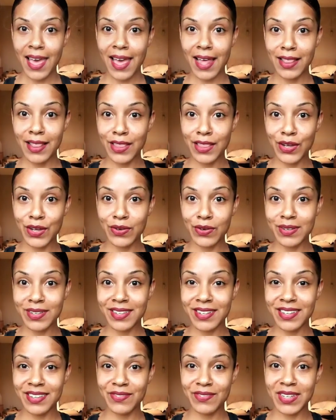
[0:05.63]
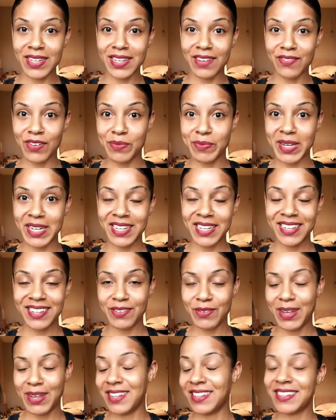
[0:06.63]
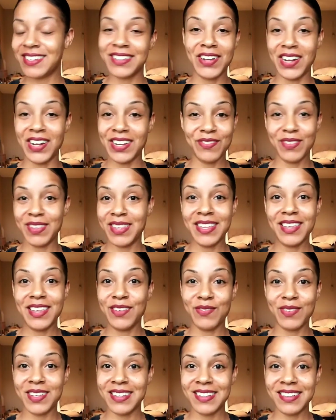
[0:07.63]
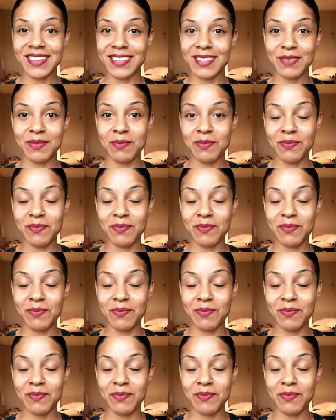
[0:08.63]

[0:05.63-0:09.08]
Hello, good evening, everybody. Well, it's not even the evening, it's